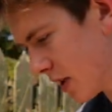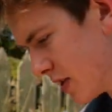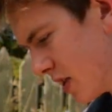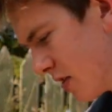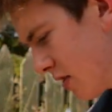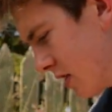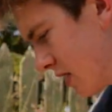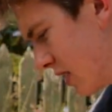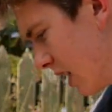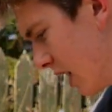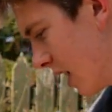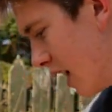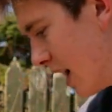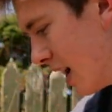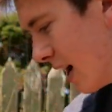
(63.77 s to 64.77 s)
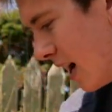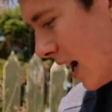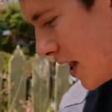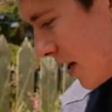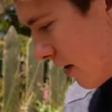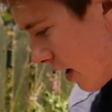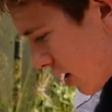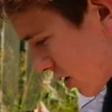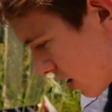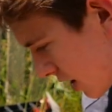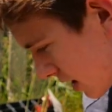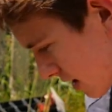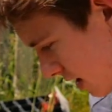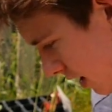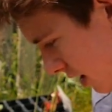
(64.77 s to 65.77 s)
as you can see, and they're
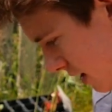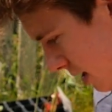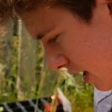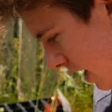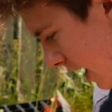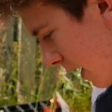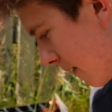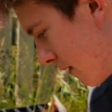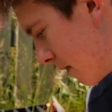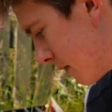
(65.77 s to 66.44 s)
actually starting to get